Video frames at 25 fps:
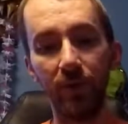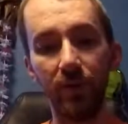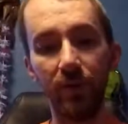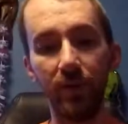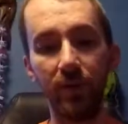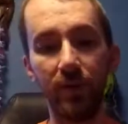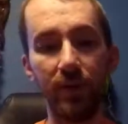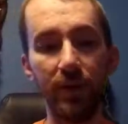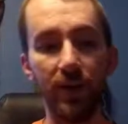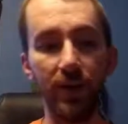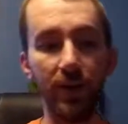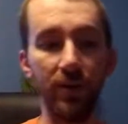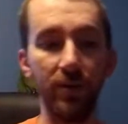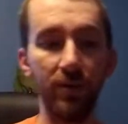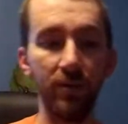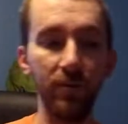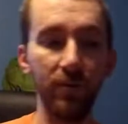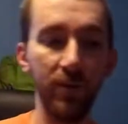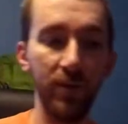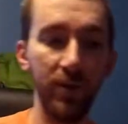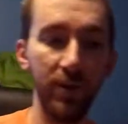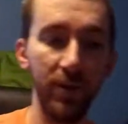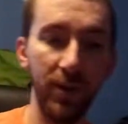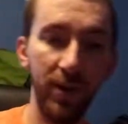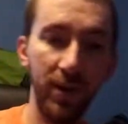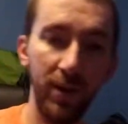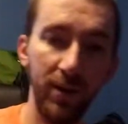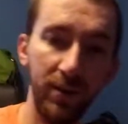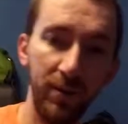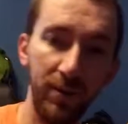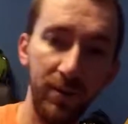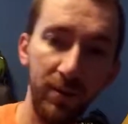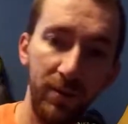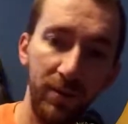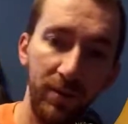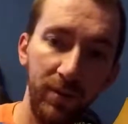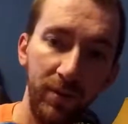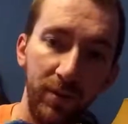down at
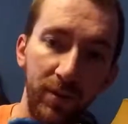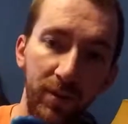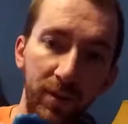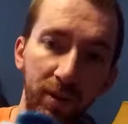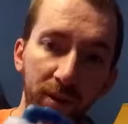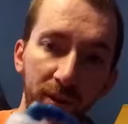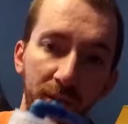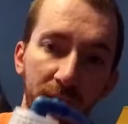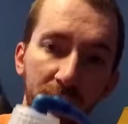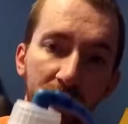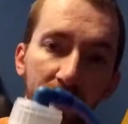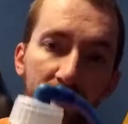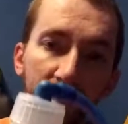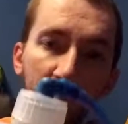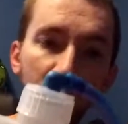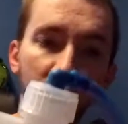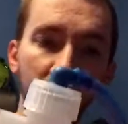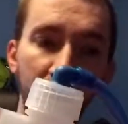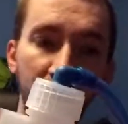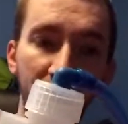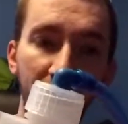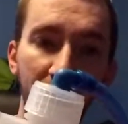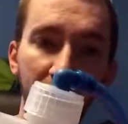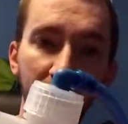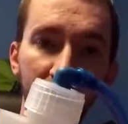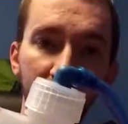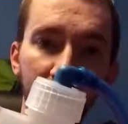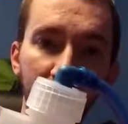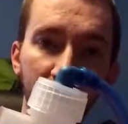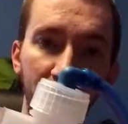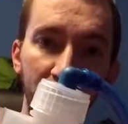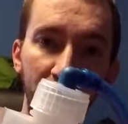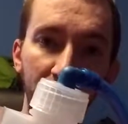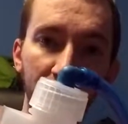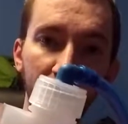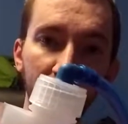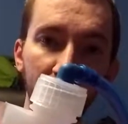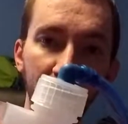the opening
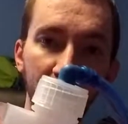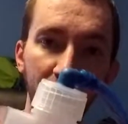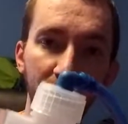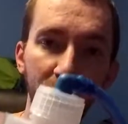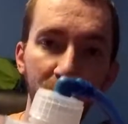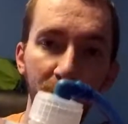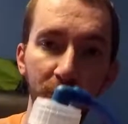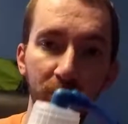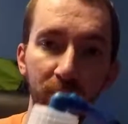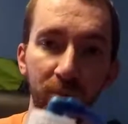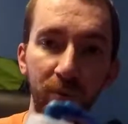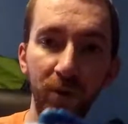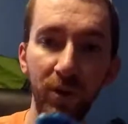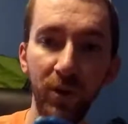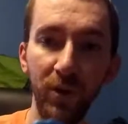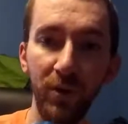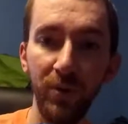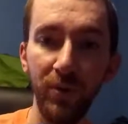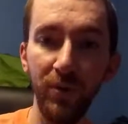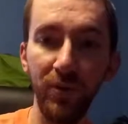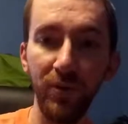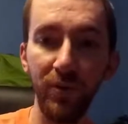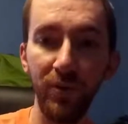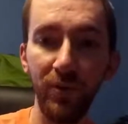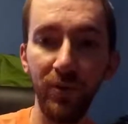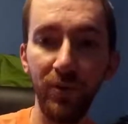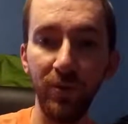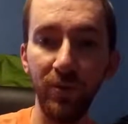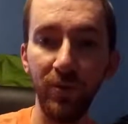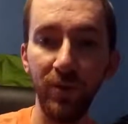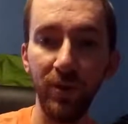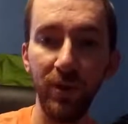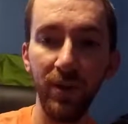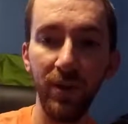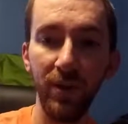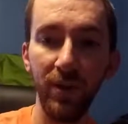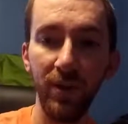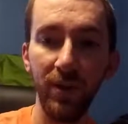for your tube to go into.
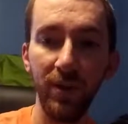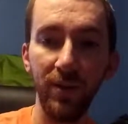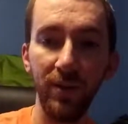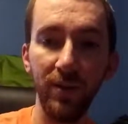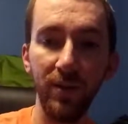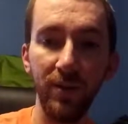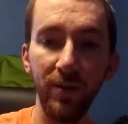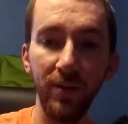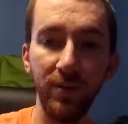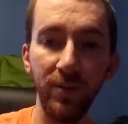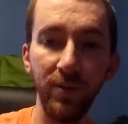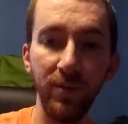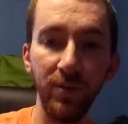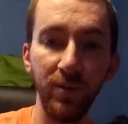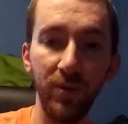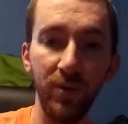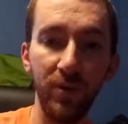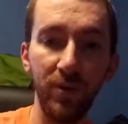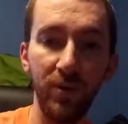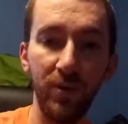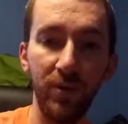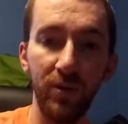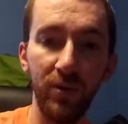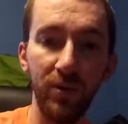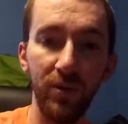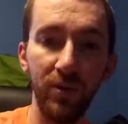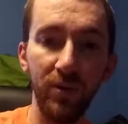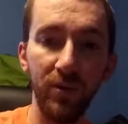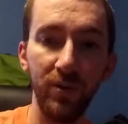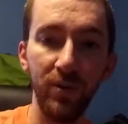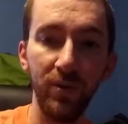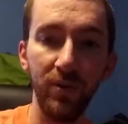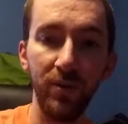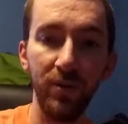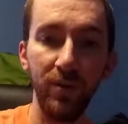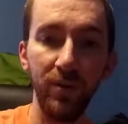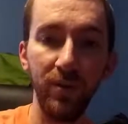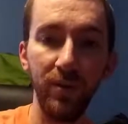This is all
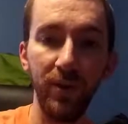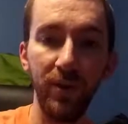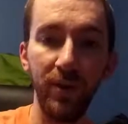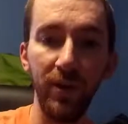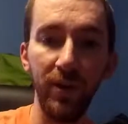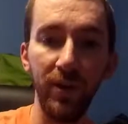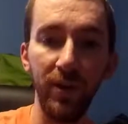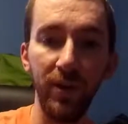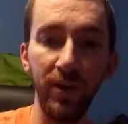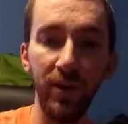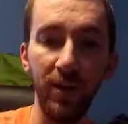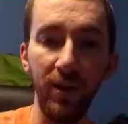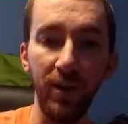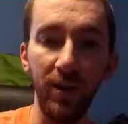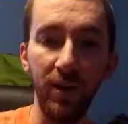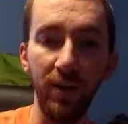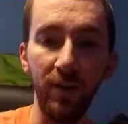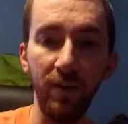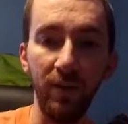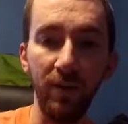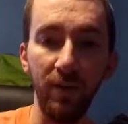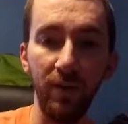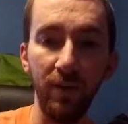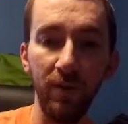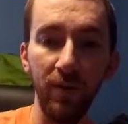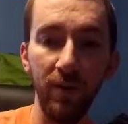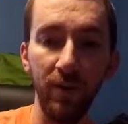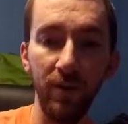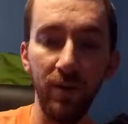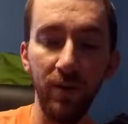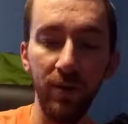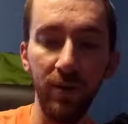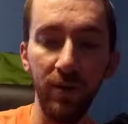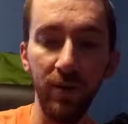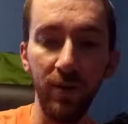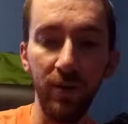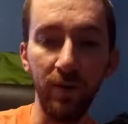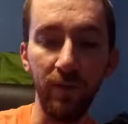like a
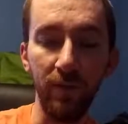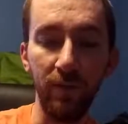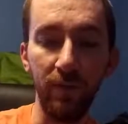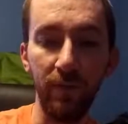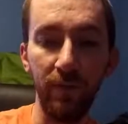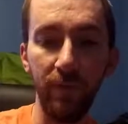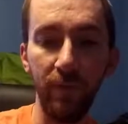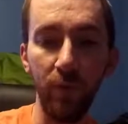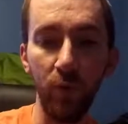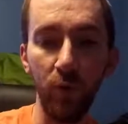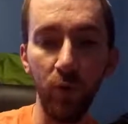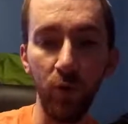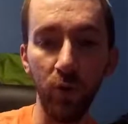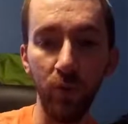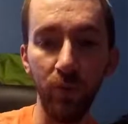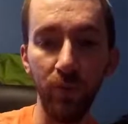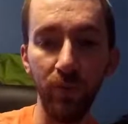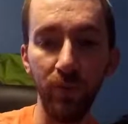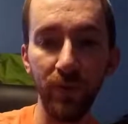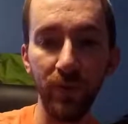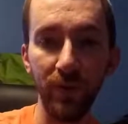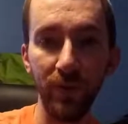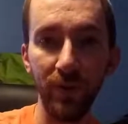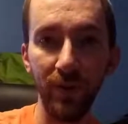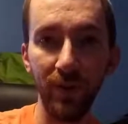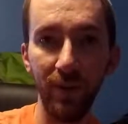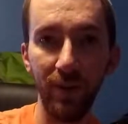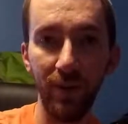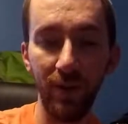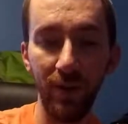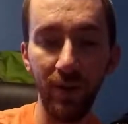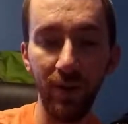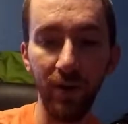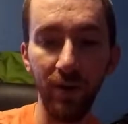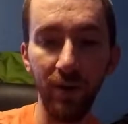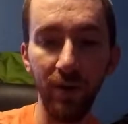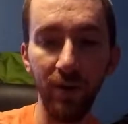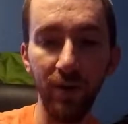formed,
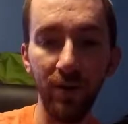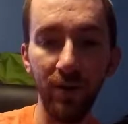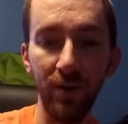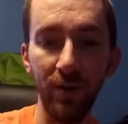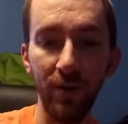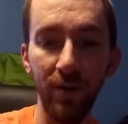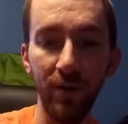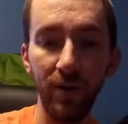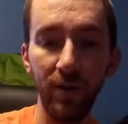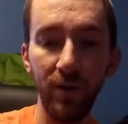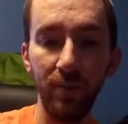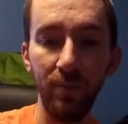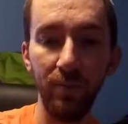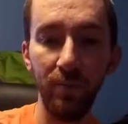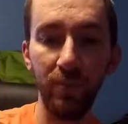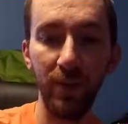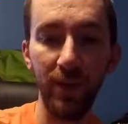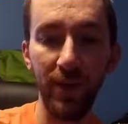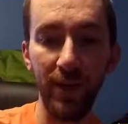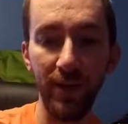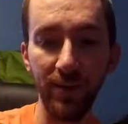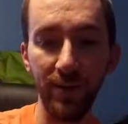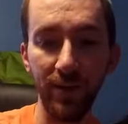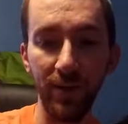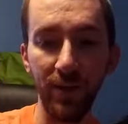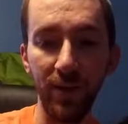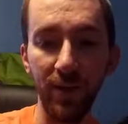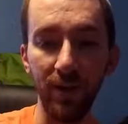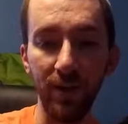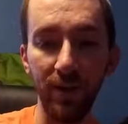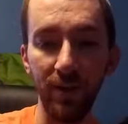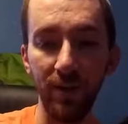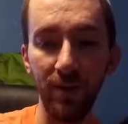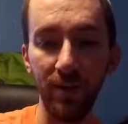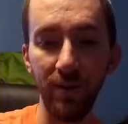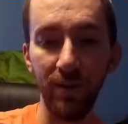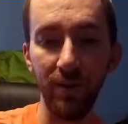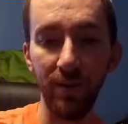thicker plastic
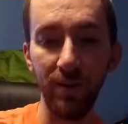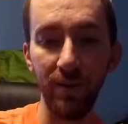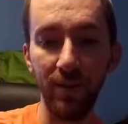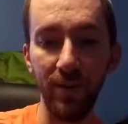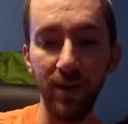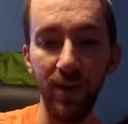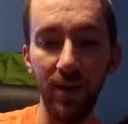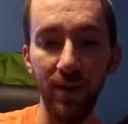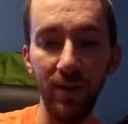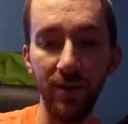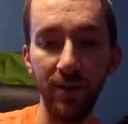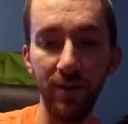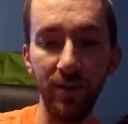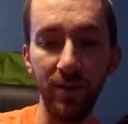that